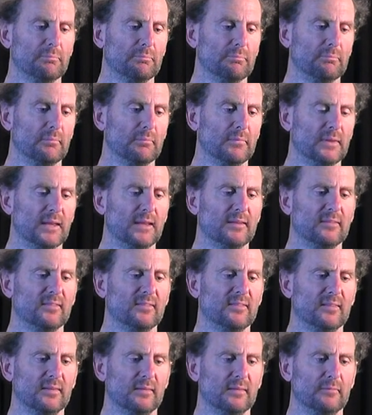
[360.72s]

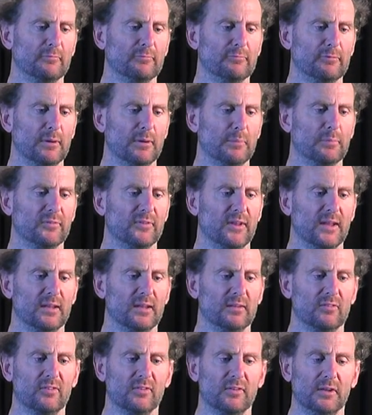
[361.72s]
this
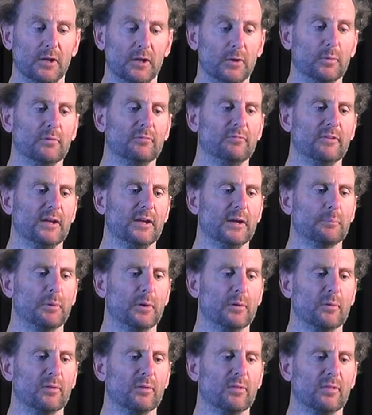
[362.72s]
represents u and v are
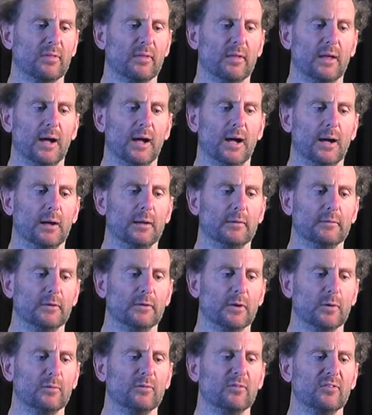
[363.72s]
both
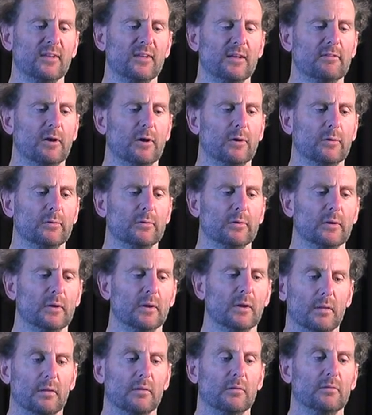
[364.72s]
node 0.
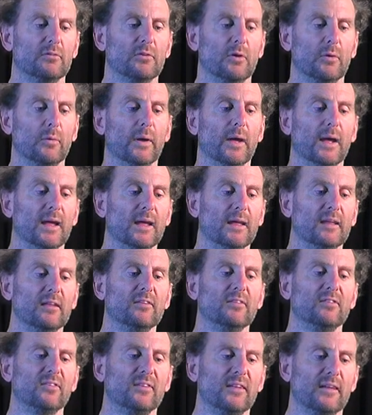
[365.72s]
So is
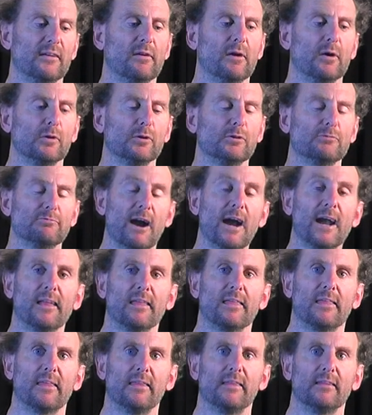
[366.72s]
0 greater
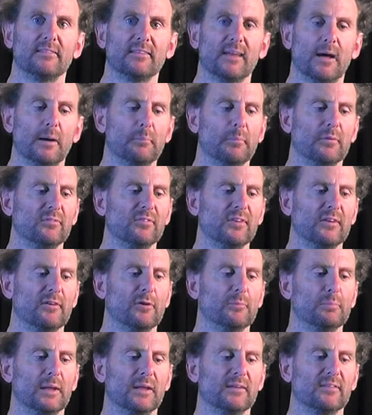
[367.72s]
than the sum of 0
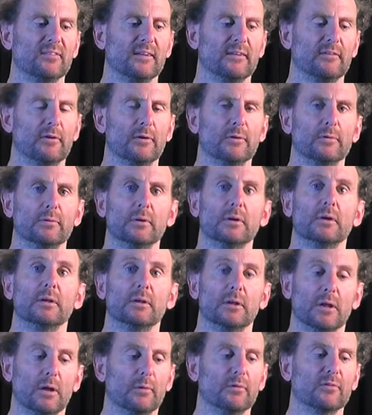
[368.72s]
plus 0?
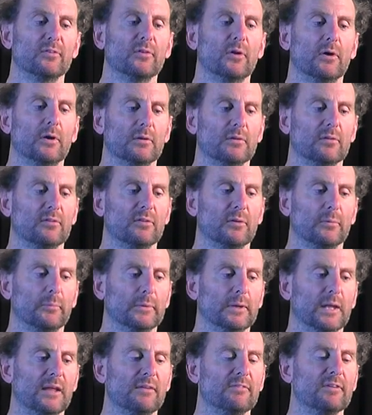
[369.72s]
No, it's not, so we'll
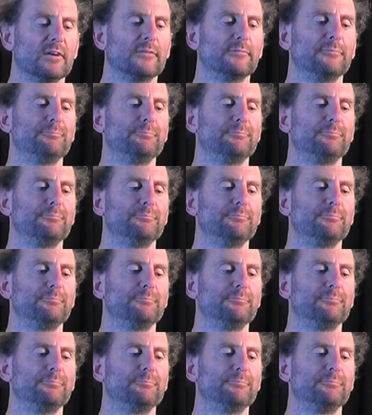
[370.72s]
leave it.